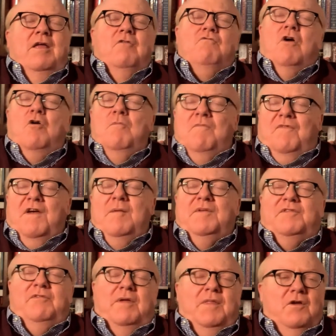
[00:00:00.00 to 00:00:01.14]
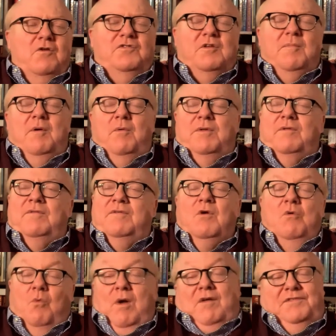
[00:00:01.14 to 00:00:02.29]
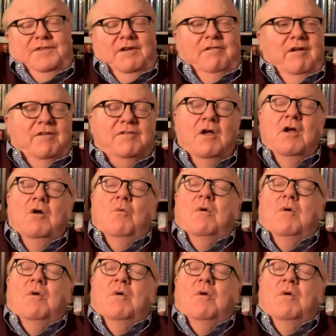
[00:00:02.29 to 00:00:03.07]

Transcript: in Rome, famously, there used to be what was, well, still is,